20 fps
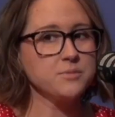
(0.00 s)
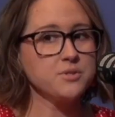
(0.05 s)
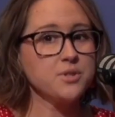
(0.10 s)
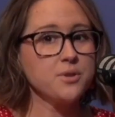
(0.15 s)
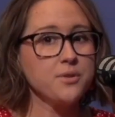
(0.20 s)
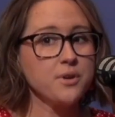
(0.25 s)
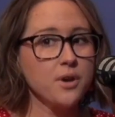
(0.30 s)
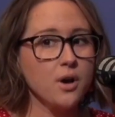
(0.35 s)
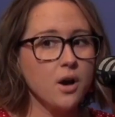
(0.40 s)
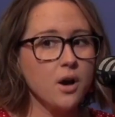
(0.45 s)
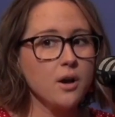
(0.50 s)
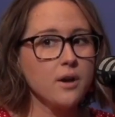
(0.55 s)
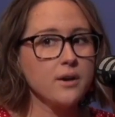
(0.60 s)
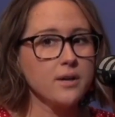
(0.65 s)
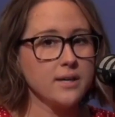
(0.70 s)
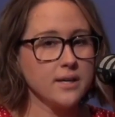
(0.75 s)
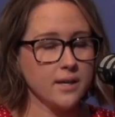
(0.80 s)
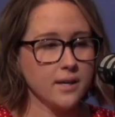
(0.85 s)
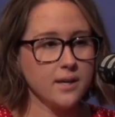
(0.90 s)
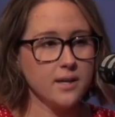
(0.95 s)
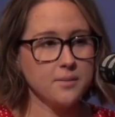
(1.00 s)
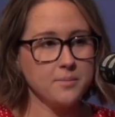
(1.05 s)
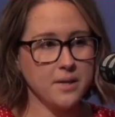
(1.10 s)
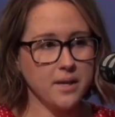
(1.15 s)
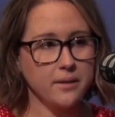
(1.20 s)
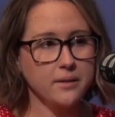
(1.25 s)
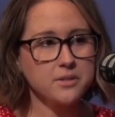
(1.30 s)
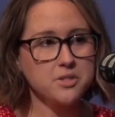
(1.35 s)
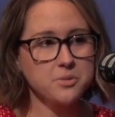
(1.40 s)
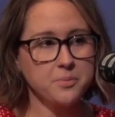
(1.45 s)
So there are income
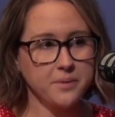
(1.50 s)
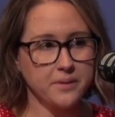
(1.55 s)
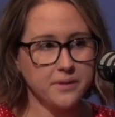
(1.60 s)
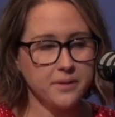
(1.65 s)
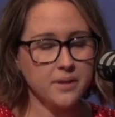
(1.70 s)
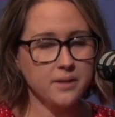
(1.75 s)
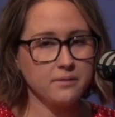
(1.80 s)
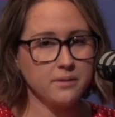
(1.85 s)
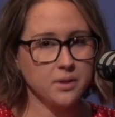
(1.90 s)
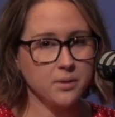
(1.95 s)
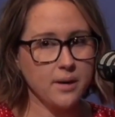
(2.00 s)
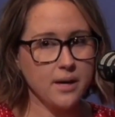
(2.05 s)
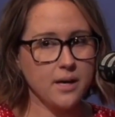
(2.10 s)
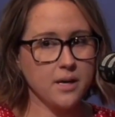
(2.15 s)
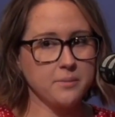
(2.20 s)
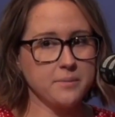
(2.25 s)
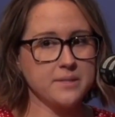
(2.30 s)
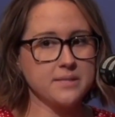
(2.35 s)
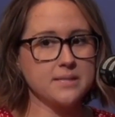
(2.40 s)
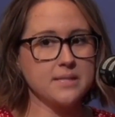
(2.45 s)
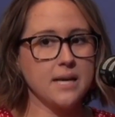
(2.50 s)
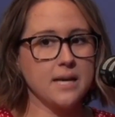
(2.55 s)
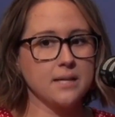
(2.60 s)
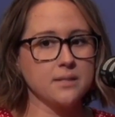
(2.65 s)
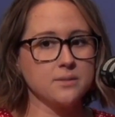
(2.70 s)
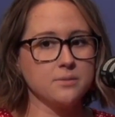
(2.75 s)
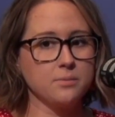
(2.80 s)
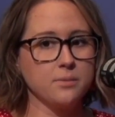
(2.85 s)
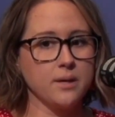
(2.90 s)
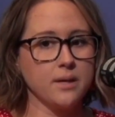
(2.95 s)
eligibility requirements
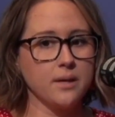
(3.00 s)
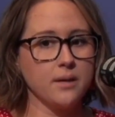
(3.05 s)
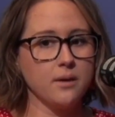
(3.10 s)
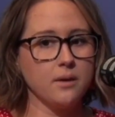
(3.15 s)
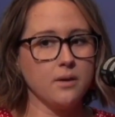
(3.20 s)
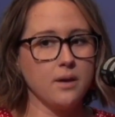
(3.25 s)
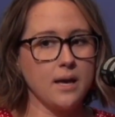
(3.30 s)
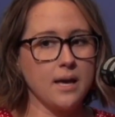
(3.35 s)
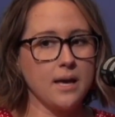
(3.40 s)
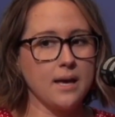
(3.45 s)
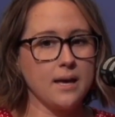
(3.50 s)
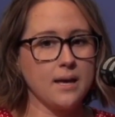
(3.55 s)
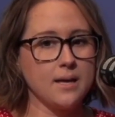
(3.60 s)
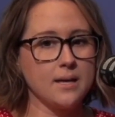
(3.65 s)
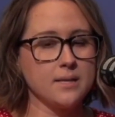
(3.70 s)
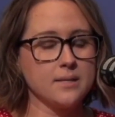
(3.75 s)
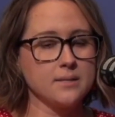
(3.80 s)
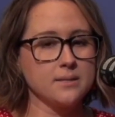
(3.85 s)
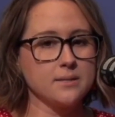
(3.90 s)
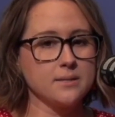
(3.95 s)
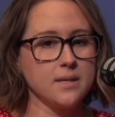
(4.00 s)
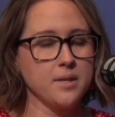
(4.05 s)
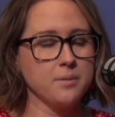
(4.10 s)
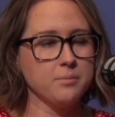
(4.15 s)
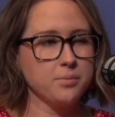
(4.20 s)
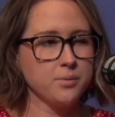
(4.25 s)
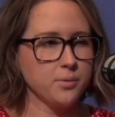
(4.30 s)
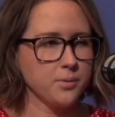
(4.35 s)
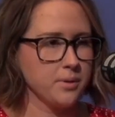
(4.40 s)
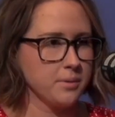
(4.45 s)
as well as
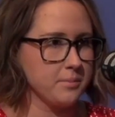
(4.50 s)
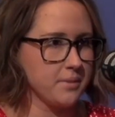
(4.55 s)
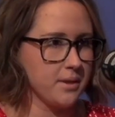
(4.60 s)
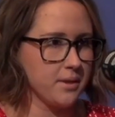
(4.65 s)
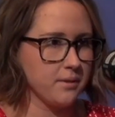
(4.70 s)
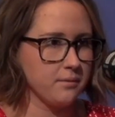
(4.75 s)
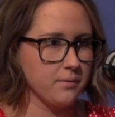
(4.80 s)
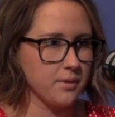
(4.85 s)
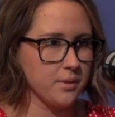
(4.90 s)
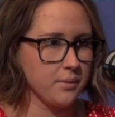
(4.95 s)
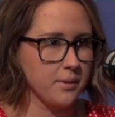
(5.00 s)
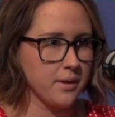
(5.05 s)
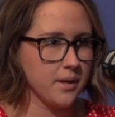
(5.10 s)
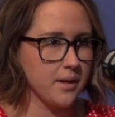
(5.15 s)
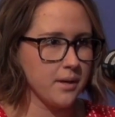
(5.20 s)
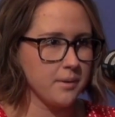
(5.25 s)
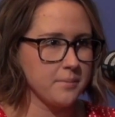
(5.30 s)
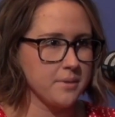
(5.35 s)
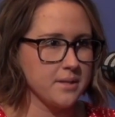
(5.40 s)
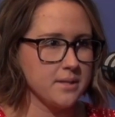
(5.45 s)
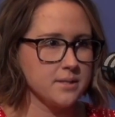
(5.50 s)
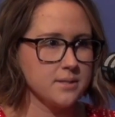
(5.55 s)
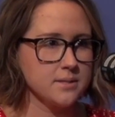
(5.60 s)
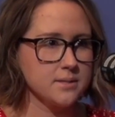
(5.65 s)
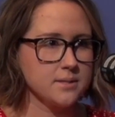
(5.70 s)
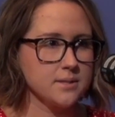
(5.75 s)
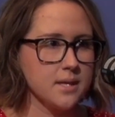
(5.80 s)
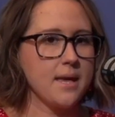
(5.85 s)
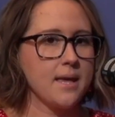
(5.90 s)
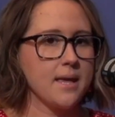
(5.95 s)
employment
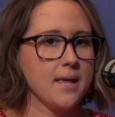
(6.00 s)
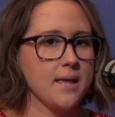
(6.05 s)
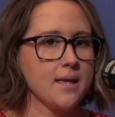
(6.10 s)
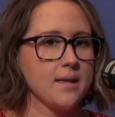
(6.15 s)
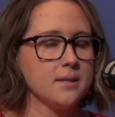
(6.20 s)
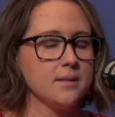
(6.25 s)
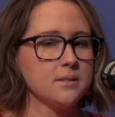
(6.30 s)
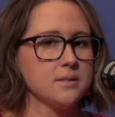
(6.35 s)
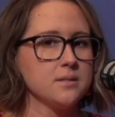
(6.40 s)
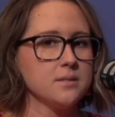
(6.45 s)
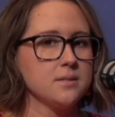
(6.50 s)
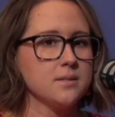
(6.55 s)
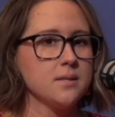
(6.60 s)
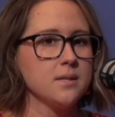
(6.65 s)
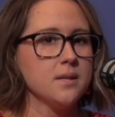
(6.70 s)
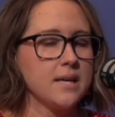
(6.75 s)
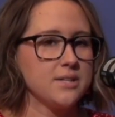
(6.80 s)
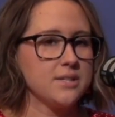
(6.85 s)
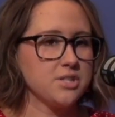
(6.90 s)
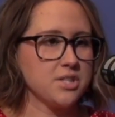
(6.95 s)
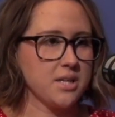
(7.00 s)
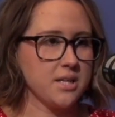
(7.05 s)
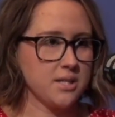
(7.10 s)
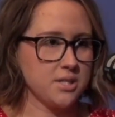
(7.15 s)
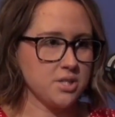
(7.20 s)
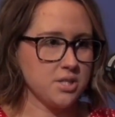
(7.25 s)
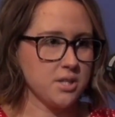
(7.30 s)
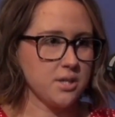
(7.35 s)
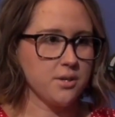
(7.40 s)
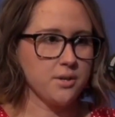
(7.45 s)
requirements and
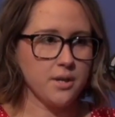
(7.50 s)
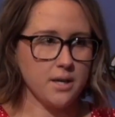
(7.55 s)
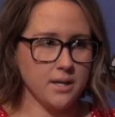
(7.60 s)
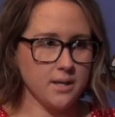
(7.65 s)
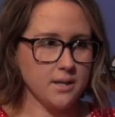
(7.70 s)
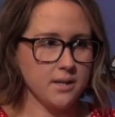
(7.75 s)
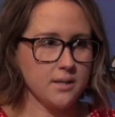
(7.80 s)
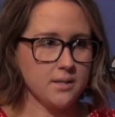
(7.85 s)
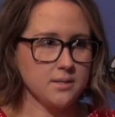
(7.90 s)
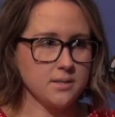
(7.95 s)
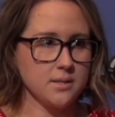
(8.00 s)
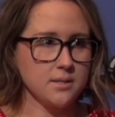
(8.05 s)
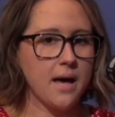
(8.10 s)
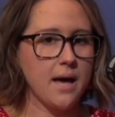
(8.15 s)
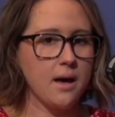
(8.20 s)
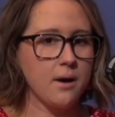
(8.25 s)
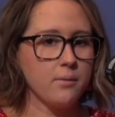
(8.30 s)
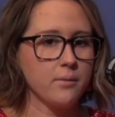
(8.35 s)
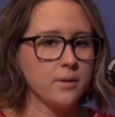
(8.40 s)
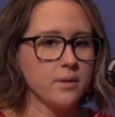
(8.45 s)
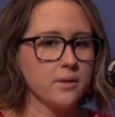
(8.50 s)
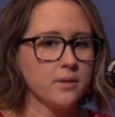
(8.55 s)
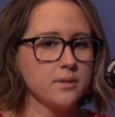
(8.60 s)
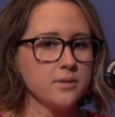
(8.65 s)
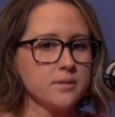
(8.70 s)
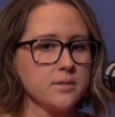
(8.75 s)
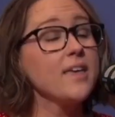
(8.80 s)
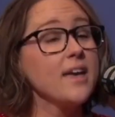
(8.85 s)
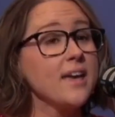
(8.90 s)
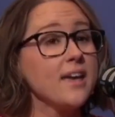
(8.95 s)
education credit
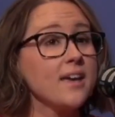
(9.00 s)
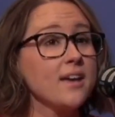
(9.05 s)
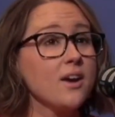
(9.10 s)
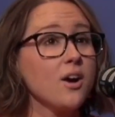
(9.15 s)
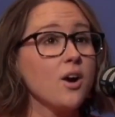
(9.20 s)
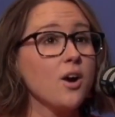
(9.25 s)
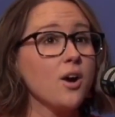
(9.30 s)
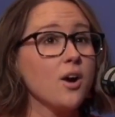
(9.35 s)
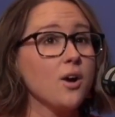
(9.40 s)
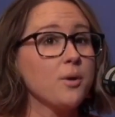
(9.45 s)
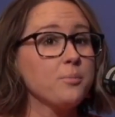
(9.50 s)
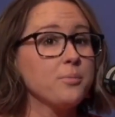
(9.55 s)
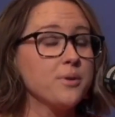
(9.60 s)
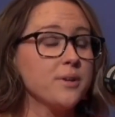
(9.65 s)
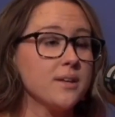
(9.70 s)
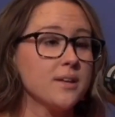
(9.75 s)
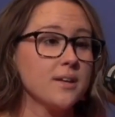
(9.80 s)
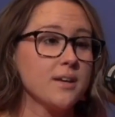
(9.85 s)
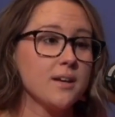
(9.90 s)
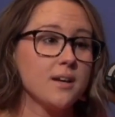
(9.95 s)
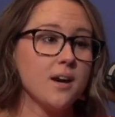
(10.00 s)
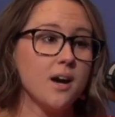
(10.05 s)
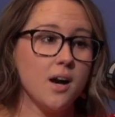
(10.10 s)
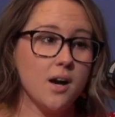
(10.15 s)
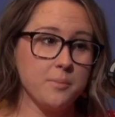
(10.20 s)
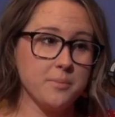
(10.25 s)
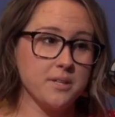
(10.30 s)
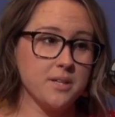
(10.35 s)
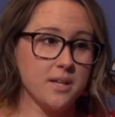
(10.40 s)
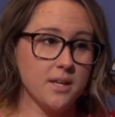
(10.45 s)
hours. They are pretty
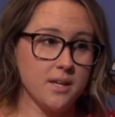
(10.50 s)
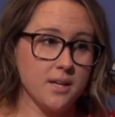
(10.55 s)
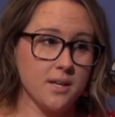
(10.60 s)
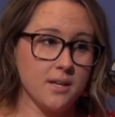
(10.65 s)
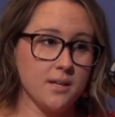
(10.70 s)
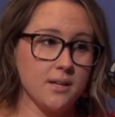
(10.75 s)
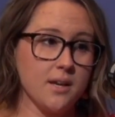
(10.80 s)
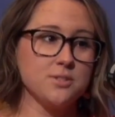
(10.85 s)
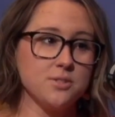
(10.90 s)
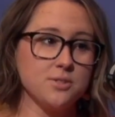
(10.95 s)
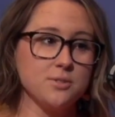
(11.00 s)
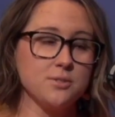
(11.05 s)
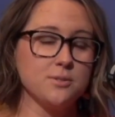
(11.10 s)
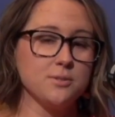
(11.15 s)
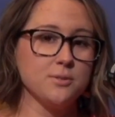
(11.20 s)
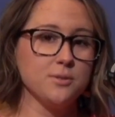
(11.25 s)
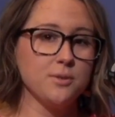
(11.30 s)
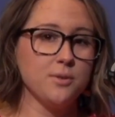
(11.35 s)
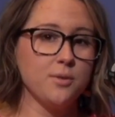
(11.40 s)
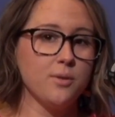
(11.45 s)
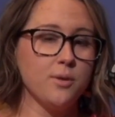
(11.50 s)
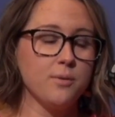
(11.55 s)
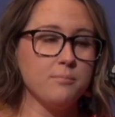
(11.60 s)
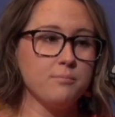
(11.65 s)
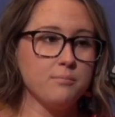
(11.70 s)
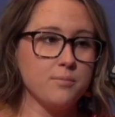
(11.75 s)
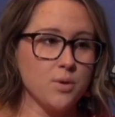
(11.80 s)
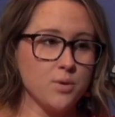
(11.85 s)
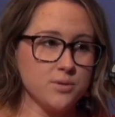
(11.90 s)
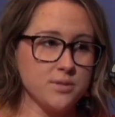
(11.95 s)
accommodating to
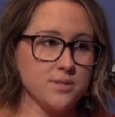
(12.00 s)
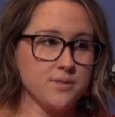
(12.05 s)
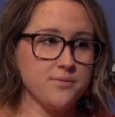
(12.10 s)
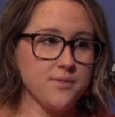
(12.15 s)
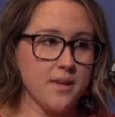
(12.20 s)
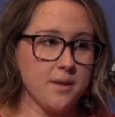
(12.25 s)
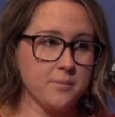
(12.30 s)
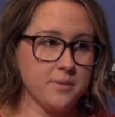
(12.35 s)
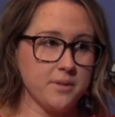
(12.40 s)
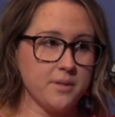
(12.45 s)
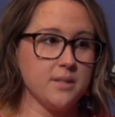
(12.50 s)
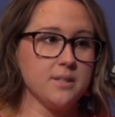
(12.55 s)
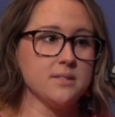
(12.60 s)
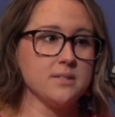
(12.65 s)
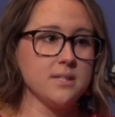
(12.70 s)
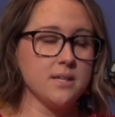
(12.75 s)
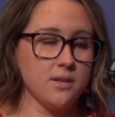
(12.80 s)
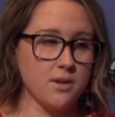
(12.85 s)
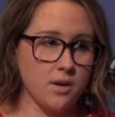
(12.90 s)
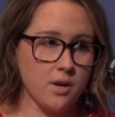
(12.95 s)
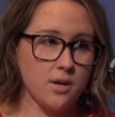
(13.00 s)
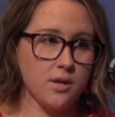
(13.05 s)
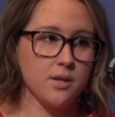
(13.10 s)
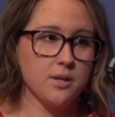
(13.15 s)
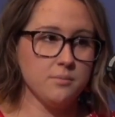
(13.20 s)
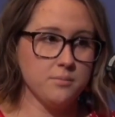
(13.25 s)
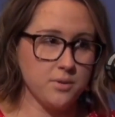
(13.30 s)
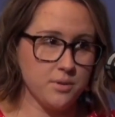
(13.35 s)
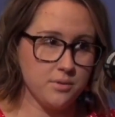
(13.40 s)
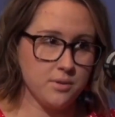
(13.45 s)
most families in our
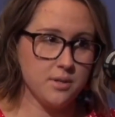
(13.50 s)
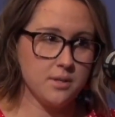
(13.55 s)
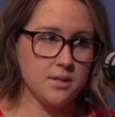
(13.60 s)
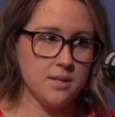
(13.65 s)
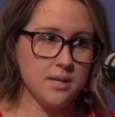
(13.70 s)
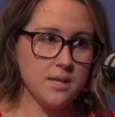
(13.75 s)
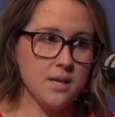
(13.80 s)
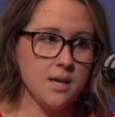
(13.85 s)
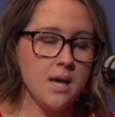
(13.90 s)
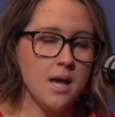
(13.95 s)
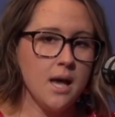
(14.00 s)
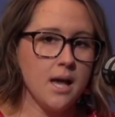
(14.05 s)
community.